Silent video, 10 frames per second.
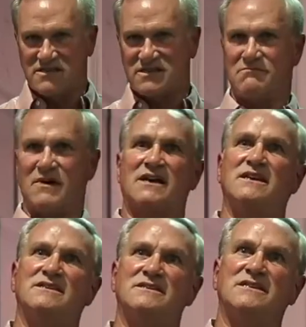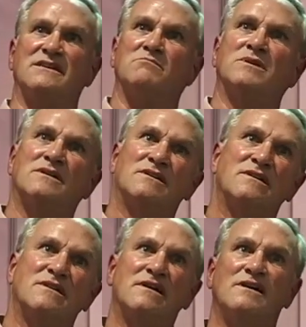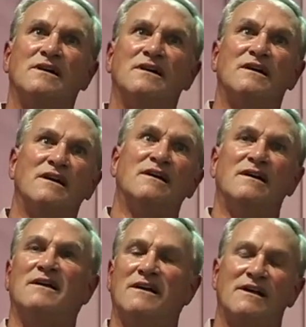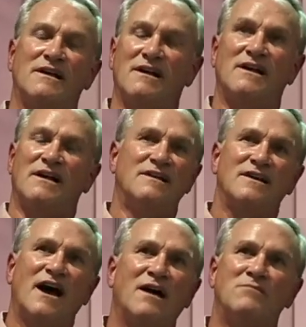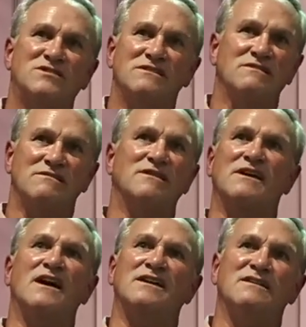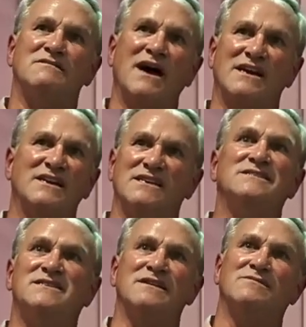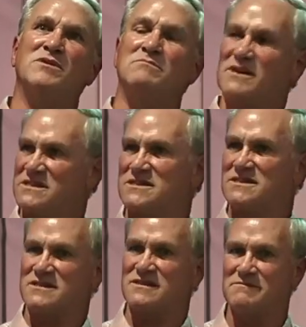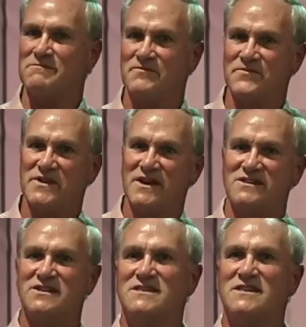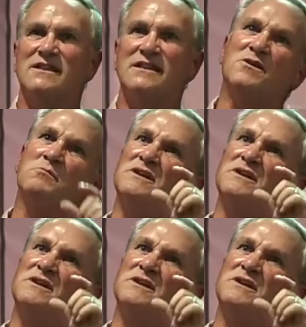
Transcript: magnesium. Il faut, il faut le magnésium. Oui, c'est ça. Le chocolat, il y a Absolutely, du magnésium. I need magnesium in my system. Just a little bit of